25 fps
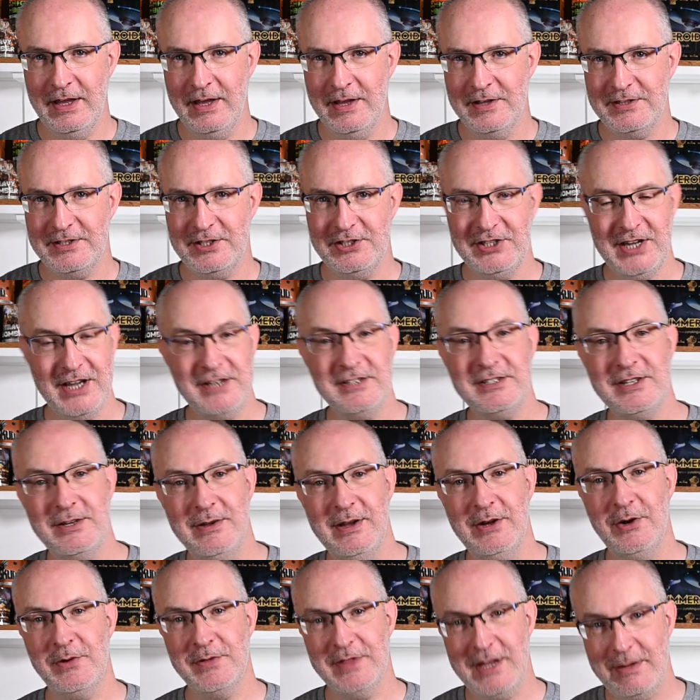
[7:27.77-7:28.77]
suggests
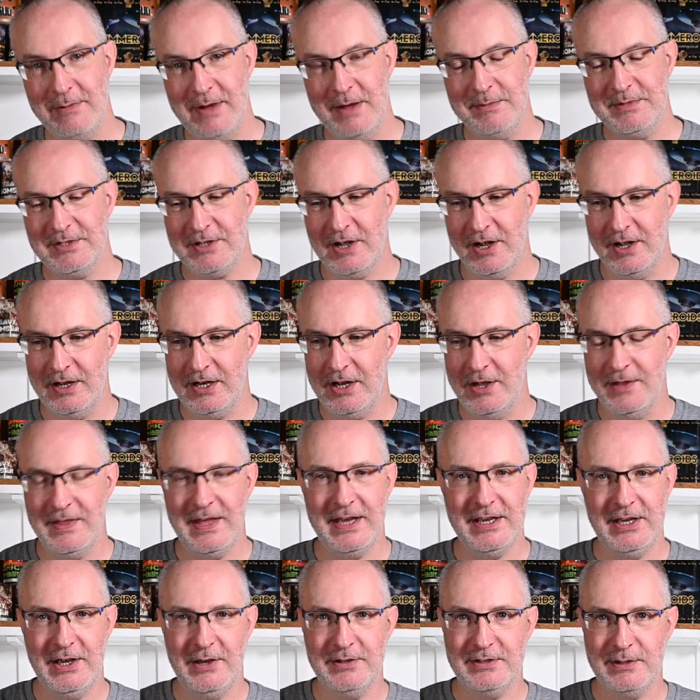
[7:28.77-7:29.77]
doing on their website, although
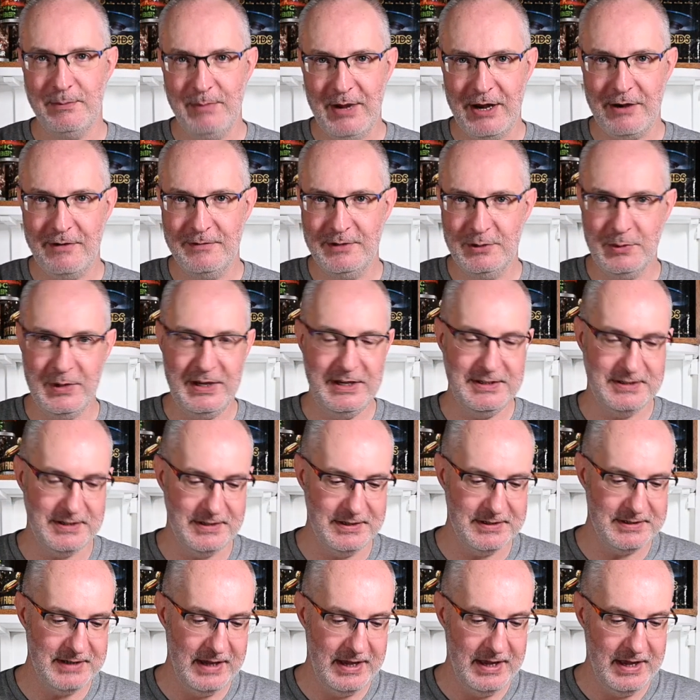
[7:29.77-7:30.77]
they use a pair of tweezers.